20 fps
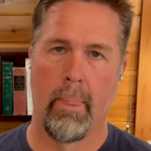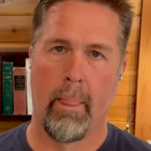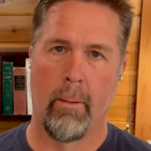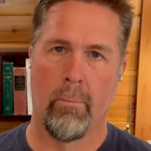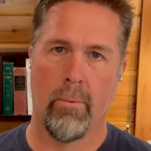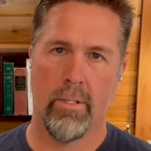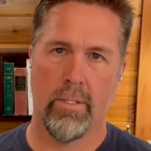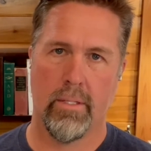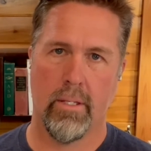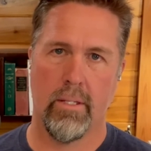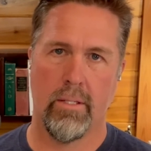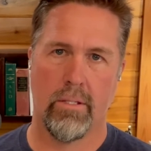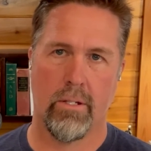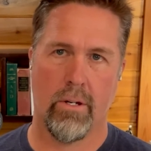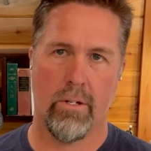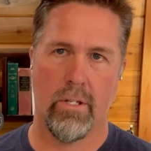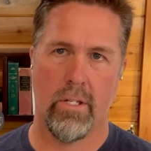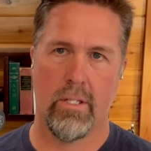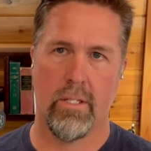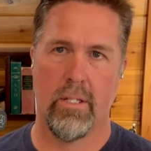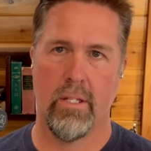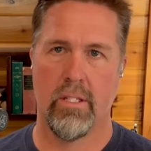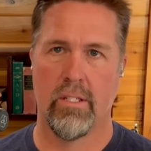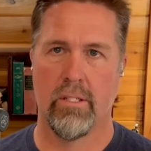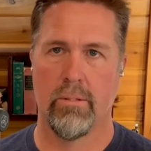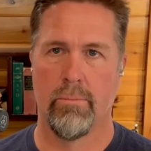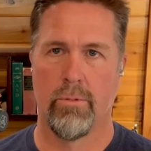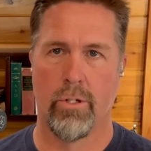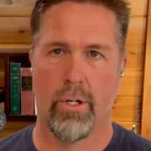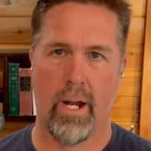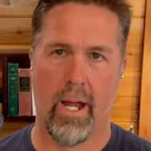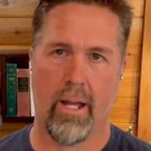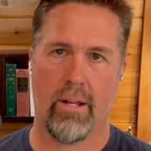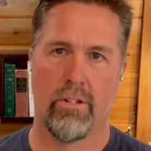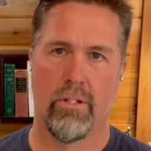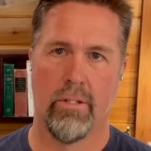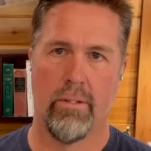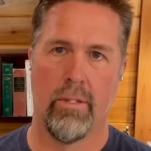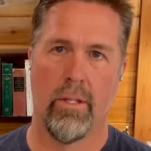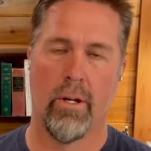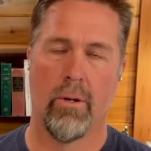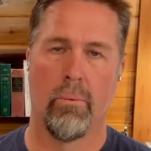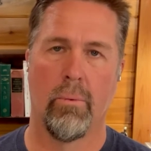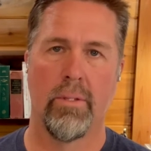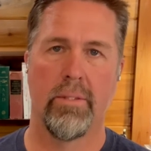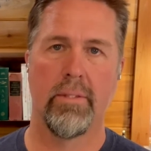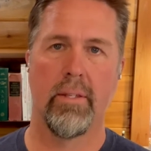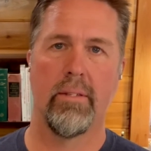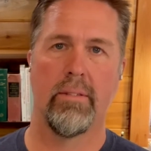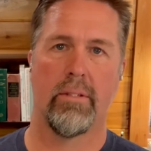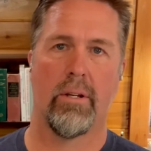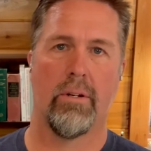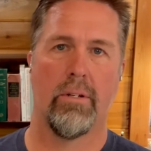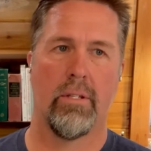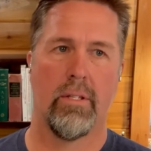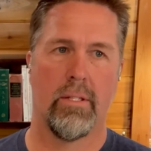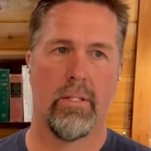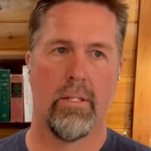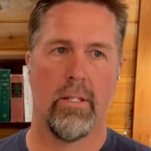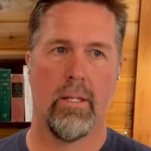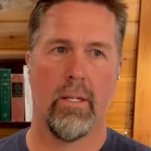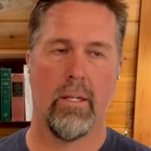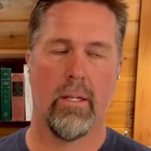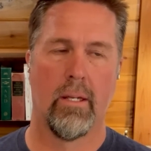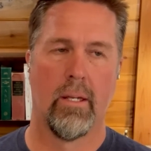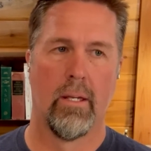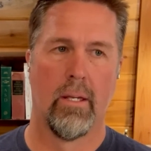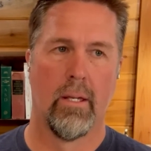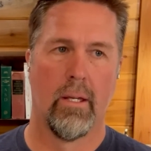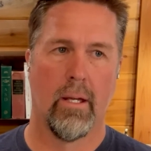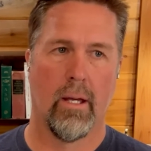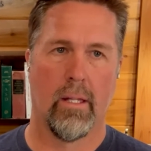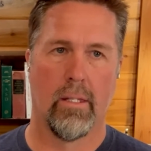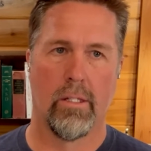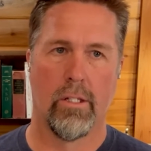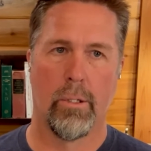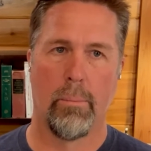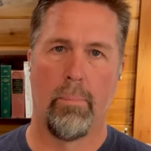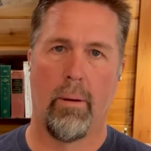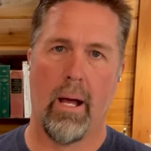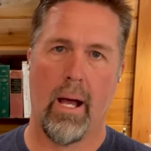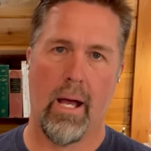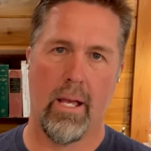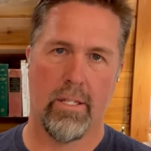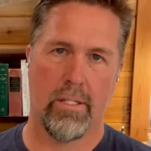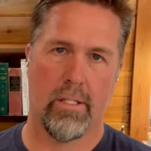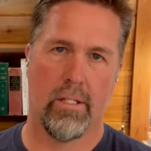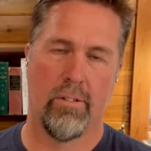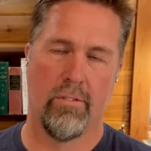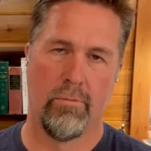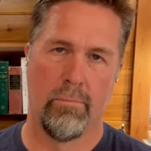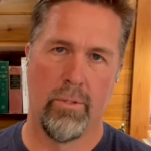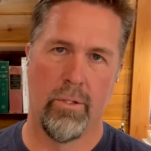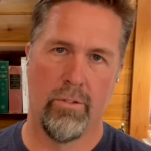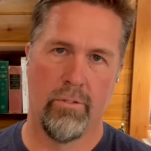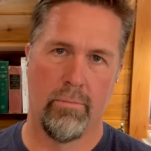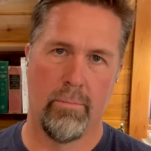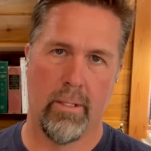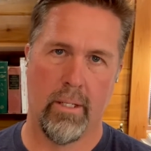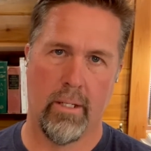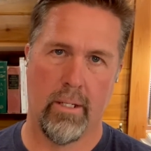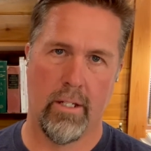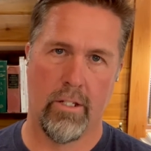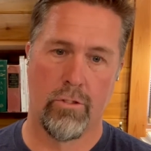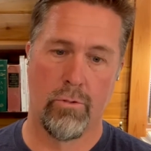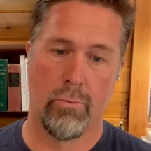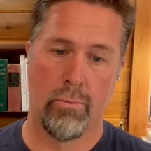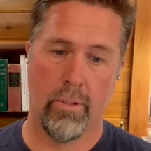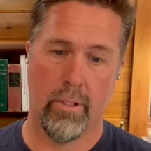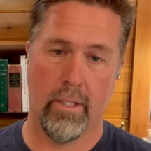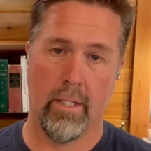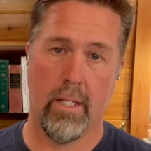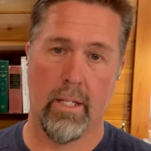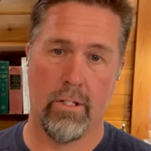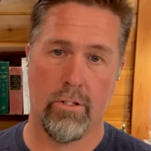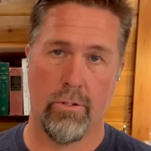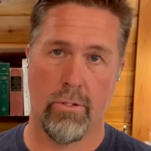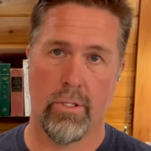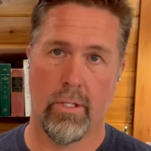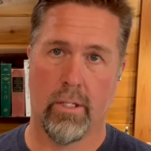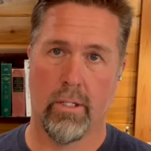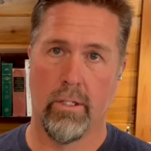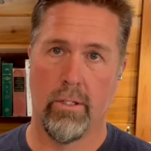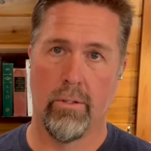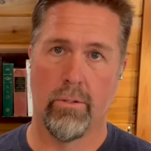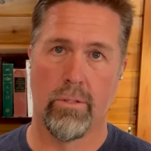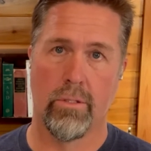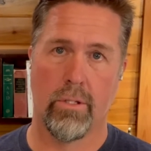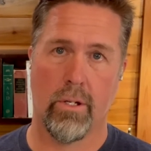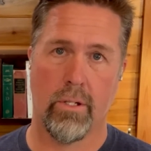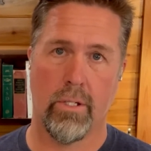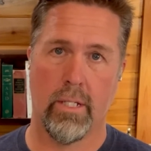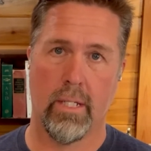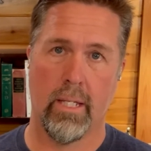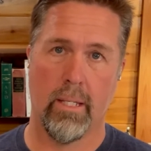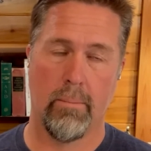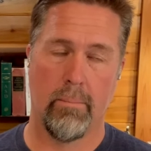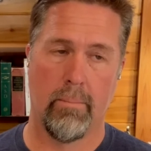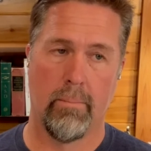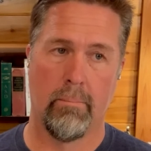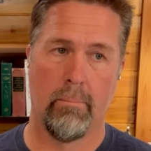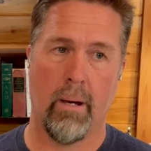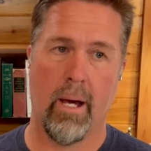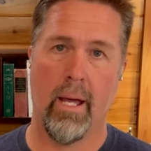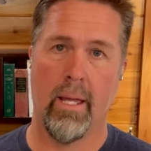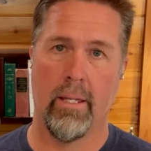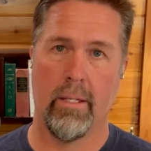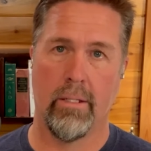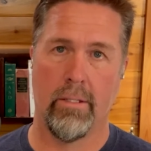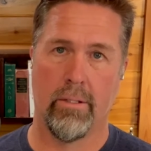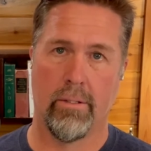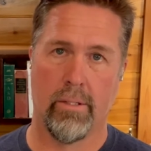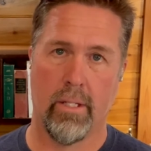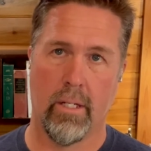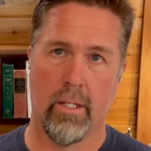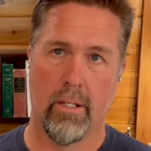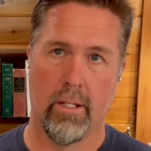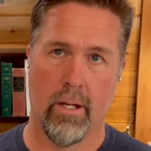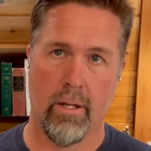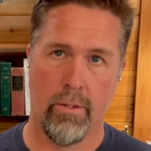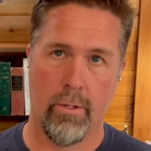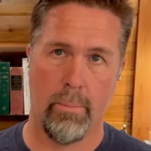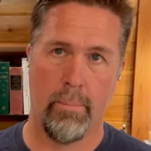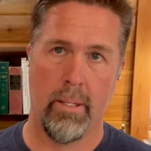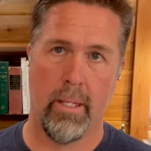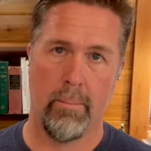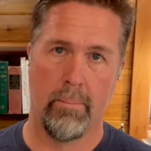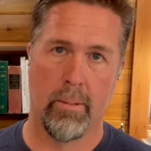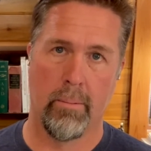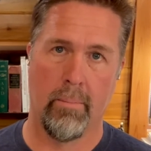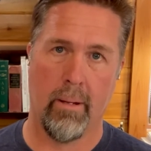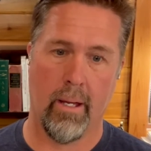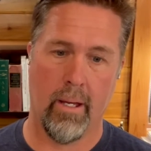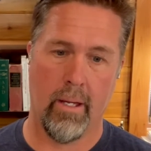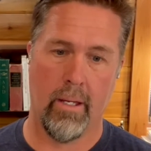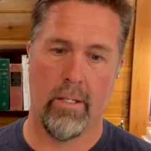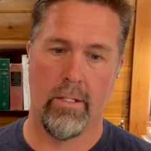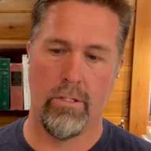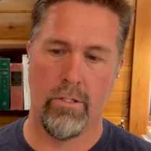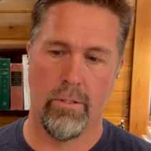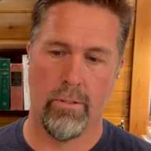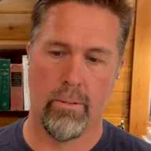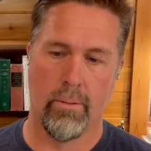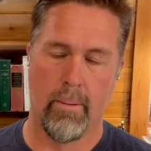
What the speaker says: Once they start to see some traction there, once they start to see a little positive movement, it's really interesting. You'll start to get buy-in. You'll get other people behind you.